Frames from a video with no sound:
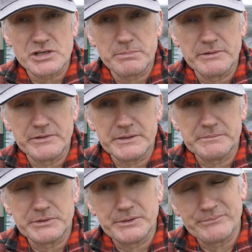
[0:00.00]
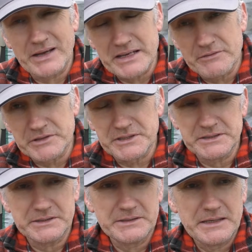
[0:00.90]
top of it, but I never did.